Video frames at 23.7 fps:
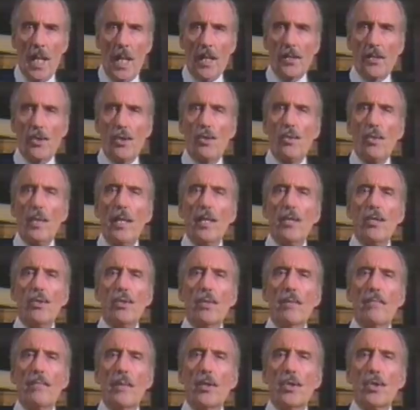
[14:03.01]
and a strange
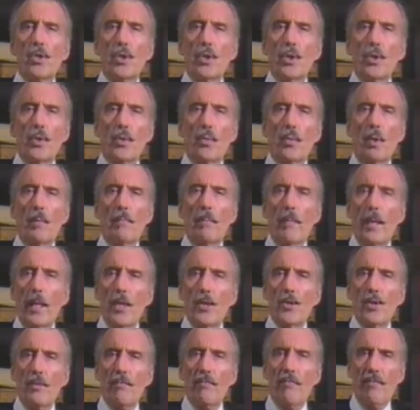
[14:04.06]
devotion to a
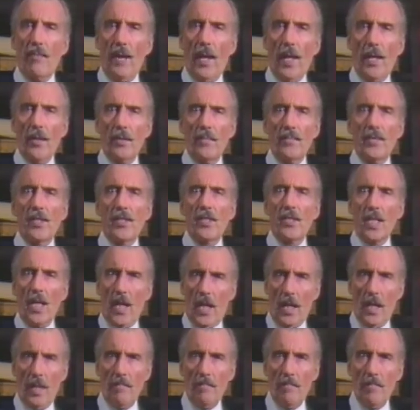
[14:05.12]
major fad of his
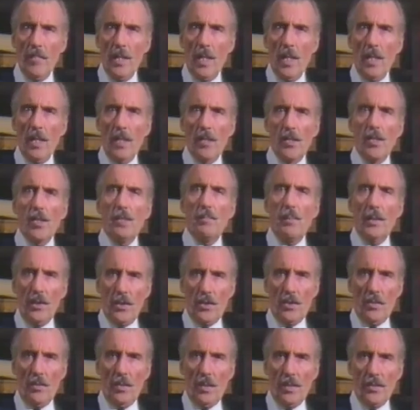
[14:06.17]
time,
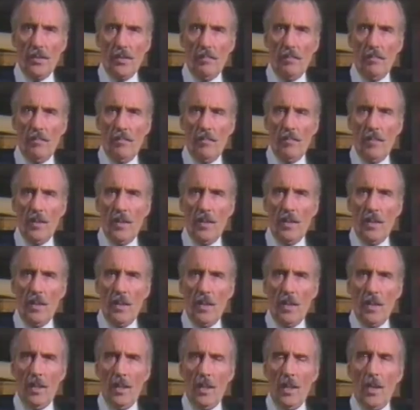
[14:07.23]
spiritualism.
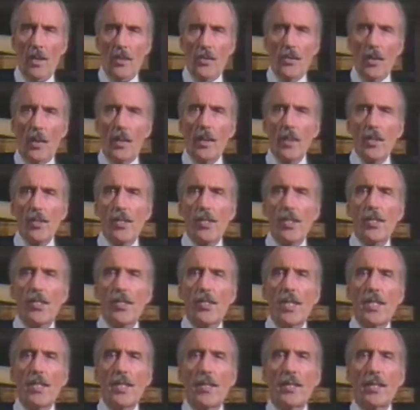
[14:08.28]
Doyle
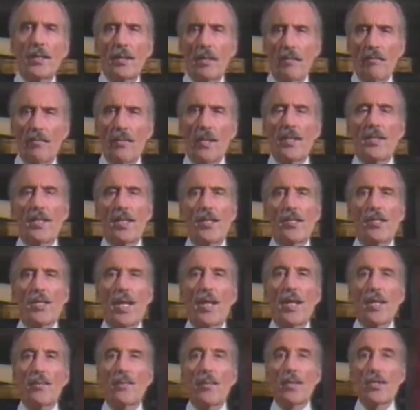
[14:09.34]
succeeded in converting Sir
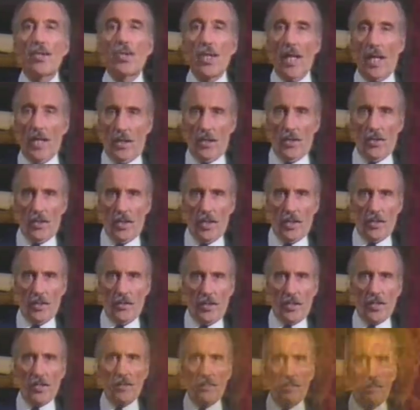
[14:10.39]
Edward Challenger to
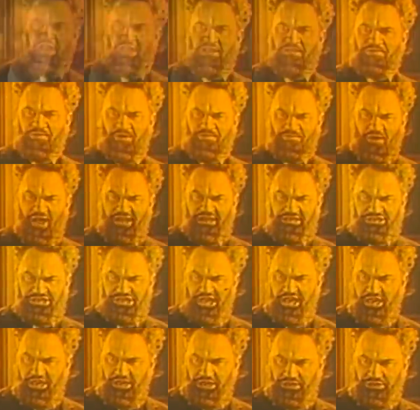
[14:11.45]
this mystical
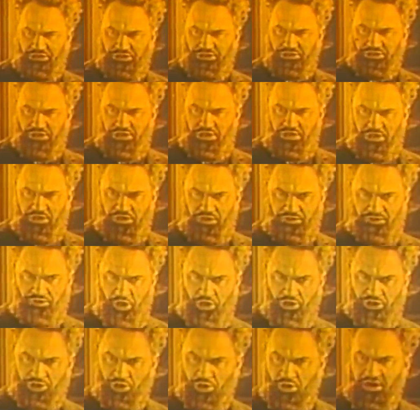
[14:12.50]
practice in one of
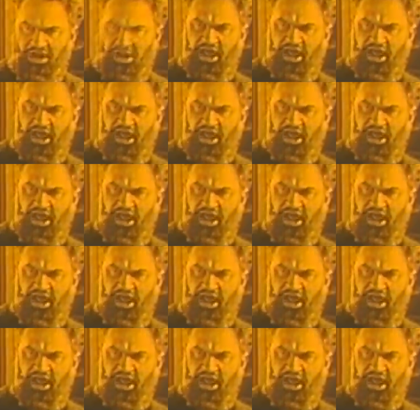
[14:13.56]
his later